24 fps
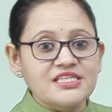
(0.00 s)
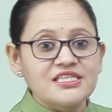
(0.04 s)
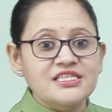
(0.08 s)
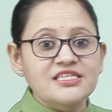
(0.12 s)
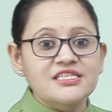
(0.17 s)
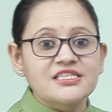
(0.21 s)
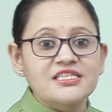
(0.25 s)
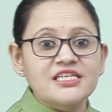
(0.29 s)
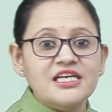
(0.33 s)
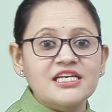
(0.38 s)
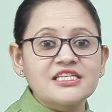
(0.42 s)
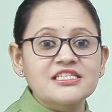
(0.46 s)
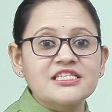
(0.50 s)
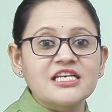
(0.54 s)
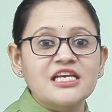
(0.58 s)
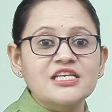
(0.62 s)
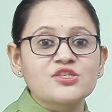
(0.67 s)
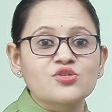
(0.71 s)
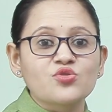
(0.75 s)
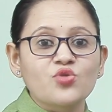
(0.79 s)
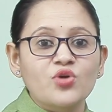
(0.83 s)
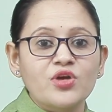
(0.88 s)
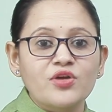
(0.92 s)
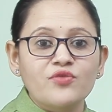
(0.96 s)
such
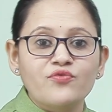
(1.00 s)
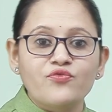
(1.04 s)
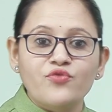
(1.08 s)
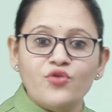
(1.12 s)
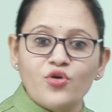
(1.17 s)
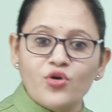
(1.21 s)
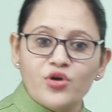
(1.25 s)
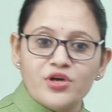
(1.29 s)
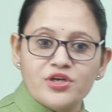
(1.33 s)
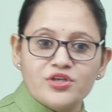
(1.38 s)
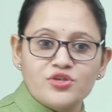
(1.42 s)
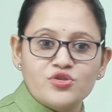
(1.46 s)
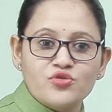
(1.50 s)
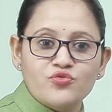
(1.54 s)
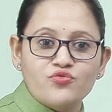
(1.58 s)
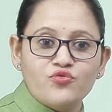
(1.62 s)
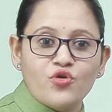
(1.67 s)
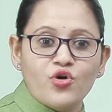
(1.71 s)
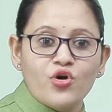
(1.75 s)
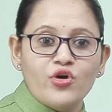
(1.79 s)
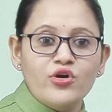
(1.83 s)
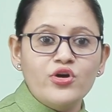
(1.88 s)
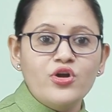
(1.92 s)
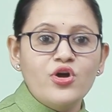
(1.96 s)
as doing 4 into
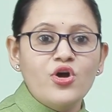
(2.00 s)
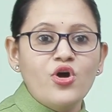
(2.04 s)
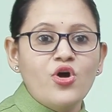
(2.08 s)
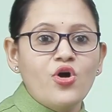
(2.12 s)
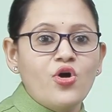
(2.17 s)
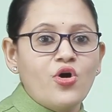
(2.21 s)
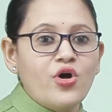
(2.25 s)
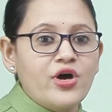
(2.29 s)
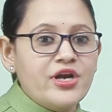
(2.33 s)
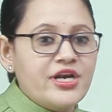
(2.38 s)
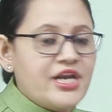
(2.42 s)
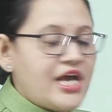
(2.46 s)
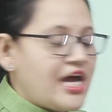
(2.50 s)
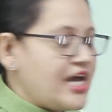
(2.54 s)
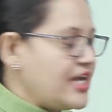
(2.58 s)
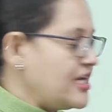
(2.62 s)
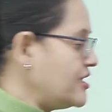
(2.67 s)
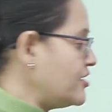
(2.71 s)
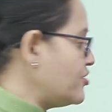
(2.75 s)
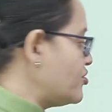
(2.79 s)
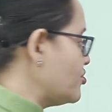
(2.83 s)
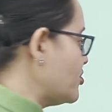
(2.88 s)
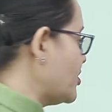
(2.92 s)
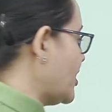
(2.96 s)
4 or 9
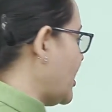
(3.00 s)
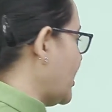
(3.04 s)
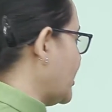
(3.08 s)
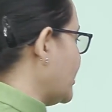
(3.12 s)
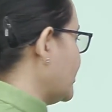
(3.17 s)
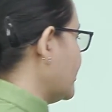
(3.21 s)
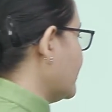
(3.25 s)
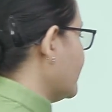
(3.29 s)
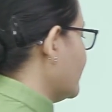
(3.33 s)
into 9.